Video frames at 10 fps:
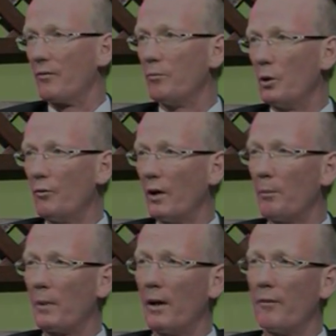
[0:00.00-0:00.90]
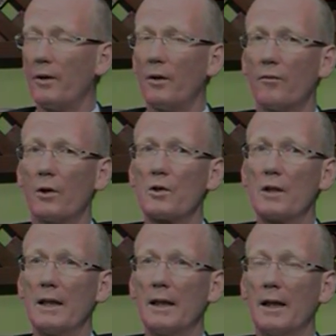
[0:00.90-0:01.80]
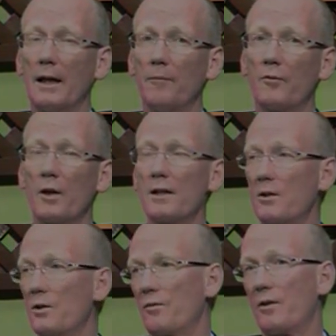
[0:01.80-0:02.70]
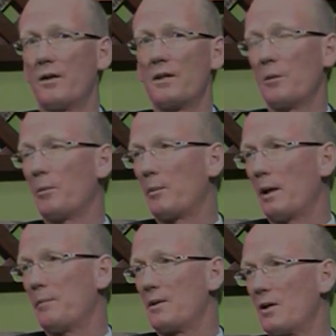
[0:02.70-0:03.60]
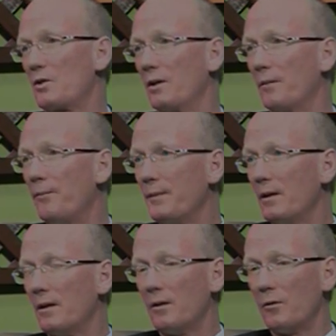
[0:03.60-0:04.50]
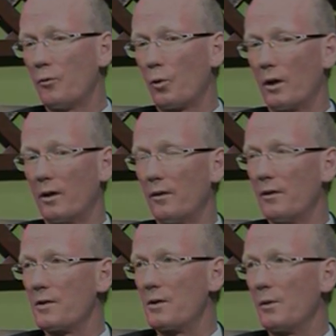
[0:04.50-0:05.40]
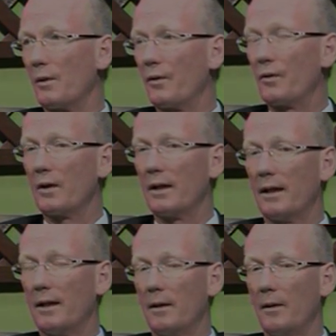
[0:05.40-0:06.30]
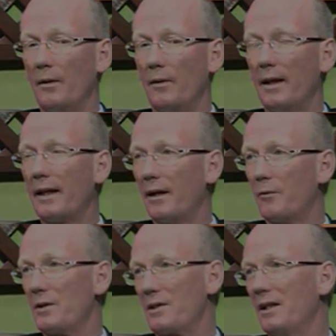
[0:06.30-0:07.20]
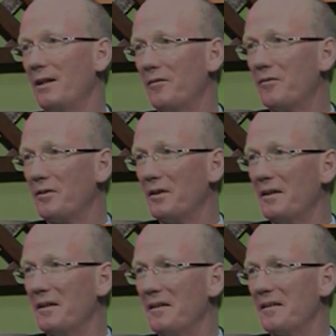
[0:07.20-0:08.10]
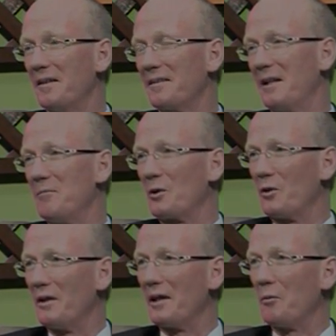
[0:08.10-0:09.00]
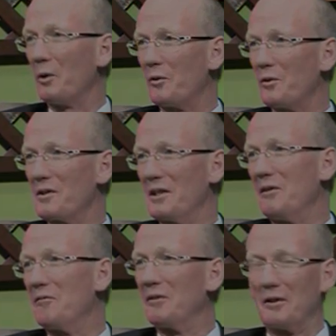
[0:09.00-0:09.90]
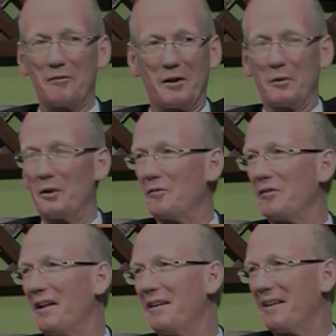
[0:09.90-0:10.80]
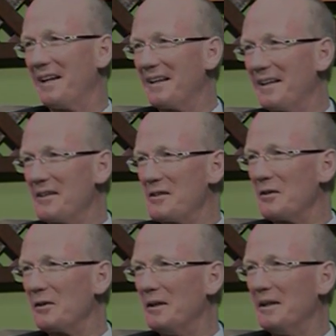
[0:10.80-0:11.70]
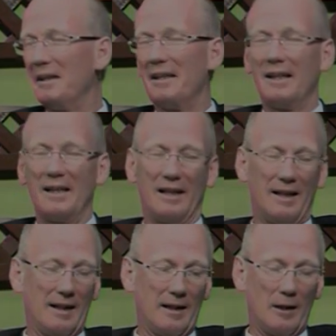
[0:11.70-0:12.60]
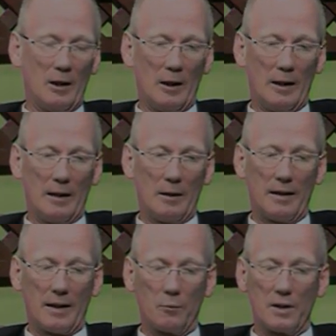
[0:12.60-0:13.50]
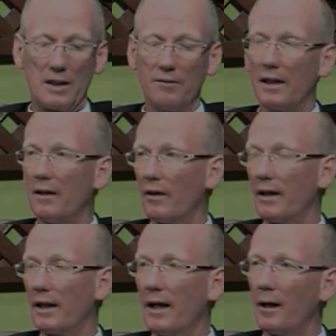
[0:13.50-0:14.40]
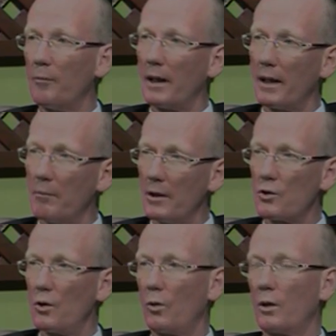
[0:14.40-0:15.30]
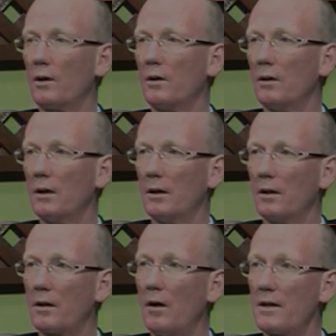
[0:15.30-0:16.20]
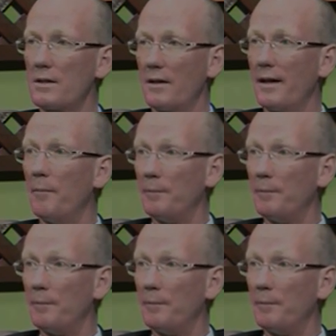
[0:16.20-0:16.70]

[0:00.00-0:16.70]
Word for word: move on the part of the university. Um, for us, there's a very simple proposition for the students. Uh, they can receive the same degree they would receive if they were to fly to Lancaster. Mm -hmm. uh, they can receive it here in Ghana, but at a much lower uh, cost to them.